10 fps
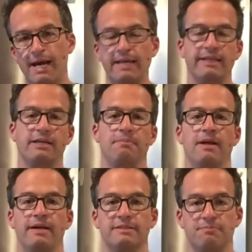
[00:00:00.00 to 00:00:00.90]
I like
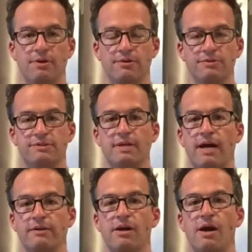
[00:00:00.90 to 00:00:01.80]

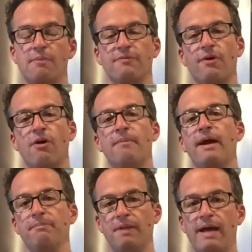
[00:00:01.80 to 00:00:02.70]
AppliancePros.com for all
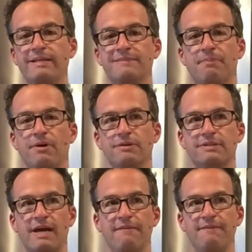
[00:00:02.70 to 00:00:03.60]
my appliance
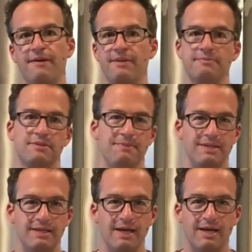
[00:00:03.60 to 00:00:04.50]
parts. I found them to
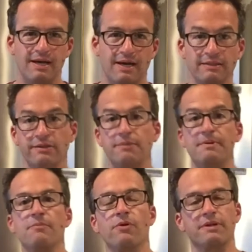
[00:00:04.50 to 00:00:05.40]
be a little
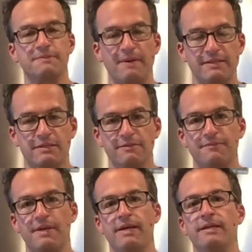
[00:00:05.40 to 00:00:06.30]
bit more
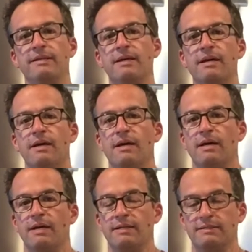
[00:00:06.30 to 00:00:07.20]
expensive than
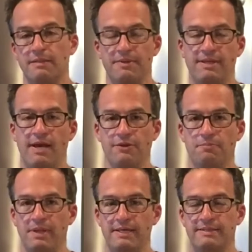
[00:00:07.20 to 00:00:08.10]
some of the other
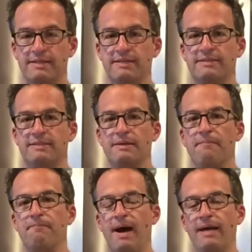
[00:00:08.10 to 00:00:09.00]
places,
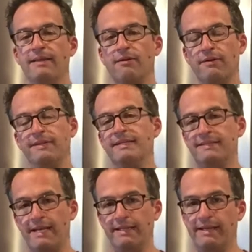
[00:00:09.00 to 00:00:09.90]
but there are things
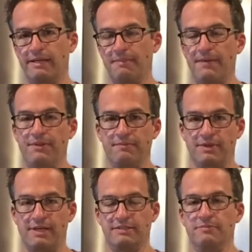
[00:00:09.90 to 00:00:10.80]
that I like about them. The
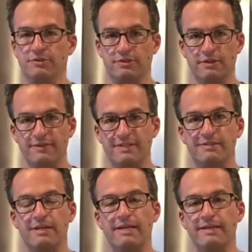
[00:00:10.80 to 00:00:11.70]
customer
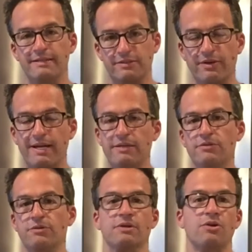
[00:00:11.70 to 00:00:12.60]
service is great.
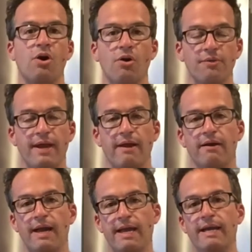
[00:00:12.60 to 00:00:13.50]
You can call
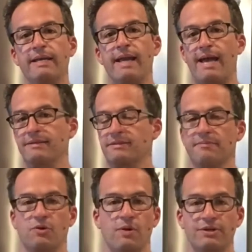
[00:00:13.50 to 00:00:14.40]
there and ask
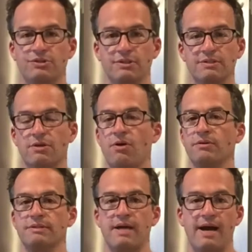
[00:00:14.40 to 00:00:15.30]
some questions
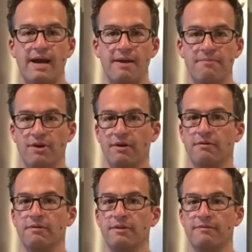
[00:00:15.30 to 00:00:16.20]
all the time.
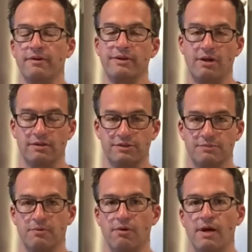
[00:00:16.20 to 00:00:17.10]
They're, they're very
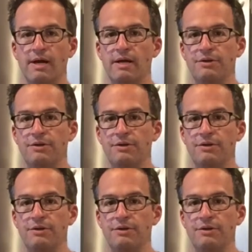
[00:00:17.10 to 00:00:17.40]
knowledgeable.